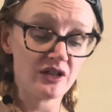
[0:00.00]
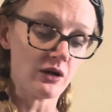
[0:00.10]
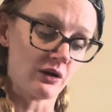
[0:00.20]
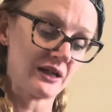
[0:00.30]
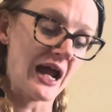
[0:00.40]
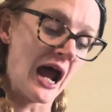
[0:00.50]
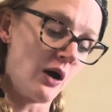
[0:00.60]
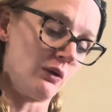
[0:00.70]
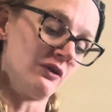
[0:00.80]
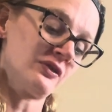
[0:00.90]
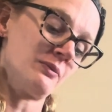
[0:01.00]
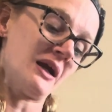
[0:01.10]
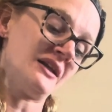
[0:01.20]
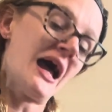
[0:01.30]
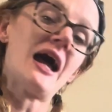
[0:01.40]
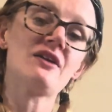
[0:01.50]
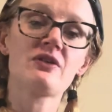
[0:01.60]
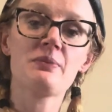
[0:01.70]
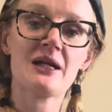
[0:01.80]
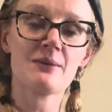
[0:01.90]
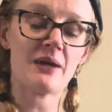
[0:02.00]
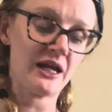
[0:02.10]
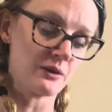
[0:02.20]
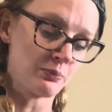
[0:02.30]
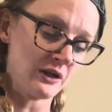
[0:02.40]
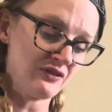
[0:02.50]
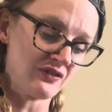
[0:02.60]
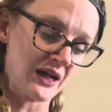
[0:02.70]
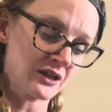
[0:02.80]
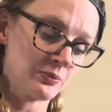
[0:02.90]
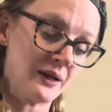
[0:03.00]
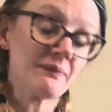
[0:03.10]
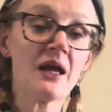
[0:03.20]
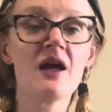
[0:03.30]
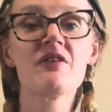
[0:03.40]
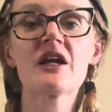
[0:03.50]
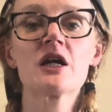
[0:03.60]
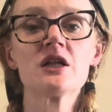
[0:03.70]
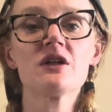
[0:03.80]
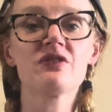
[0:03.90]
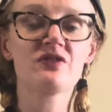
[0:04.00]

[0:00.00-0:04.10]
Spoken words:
got an owl from my dad for being made a prefect, but they couldn't have...